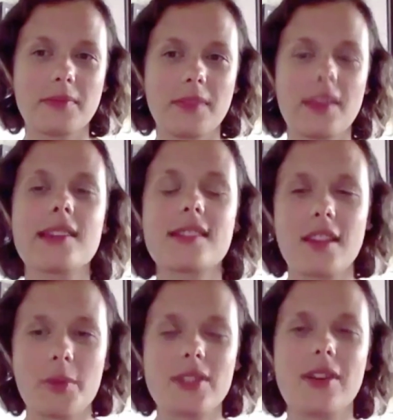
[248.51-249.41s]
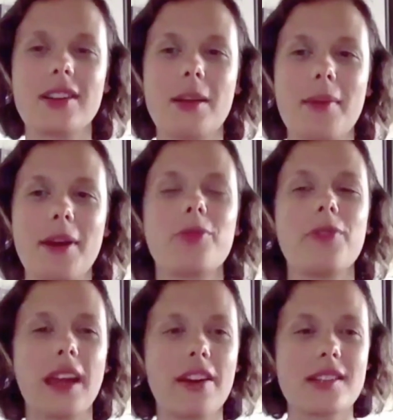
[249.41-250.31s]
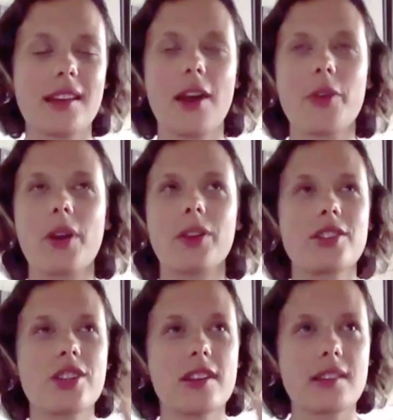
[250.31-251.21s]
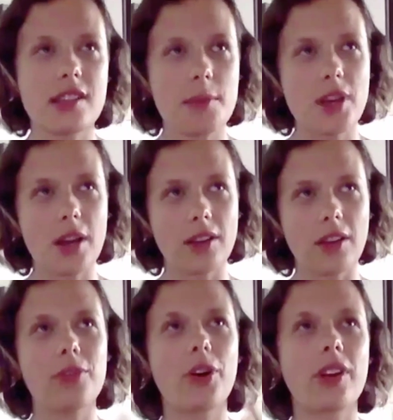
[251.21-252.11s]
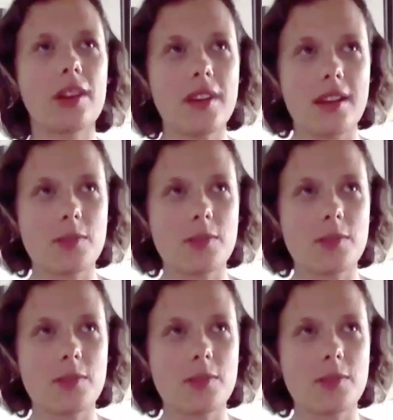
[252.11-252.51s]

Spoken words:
yesterday we talked about fears and now we are touching the subject of forgiveness,